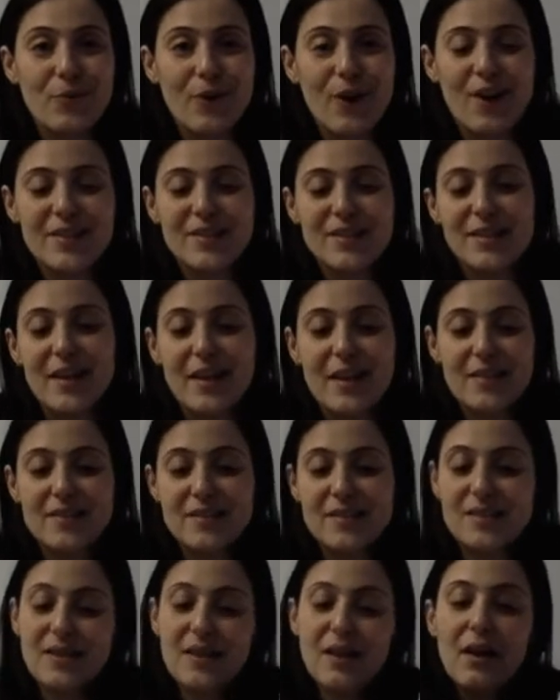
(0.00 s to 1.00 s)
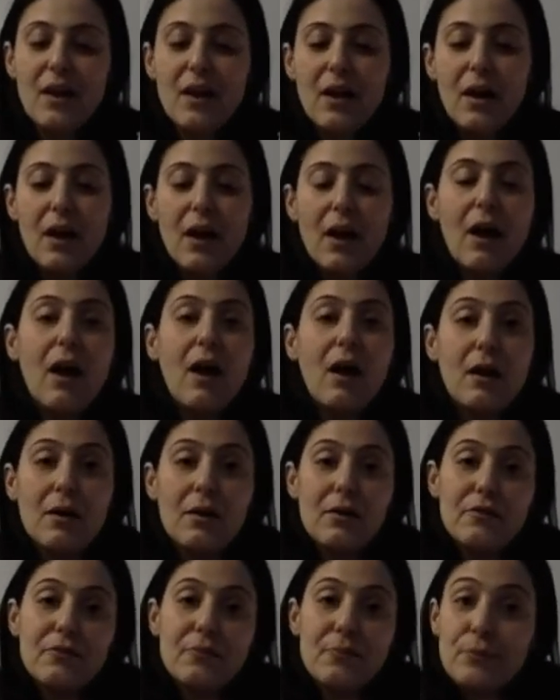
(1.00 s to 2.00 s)
process
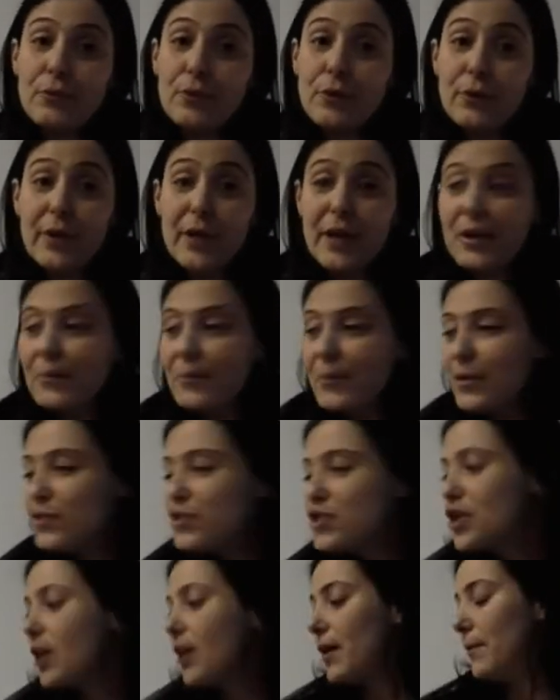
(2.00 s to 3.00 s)
of brewing kombucha.